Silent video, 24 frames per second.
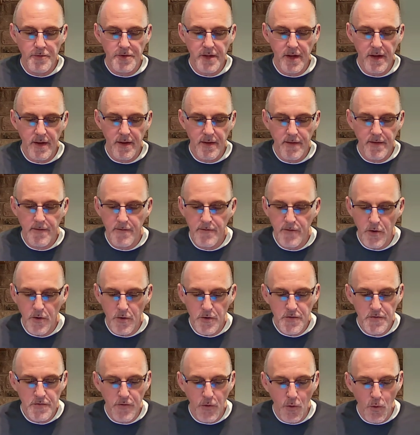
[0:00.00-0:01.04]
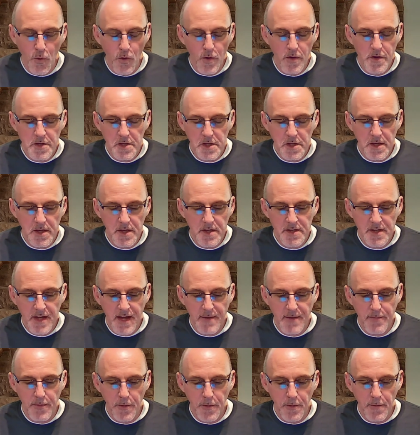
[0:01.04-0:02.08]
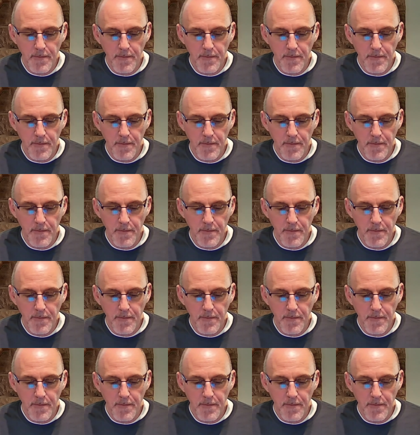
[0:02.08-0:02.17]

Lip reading: Verse 4 is a good example.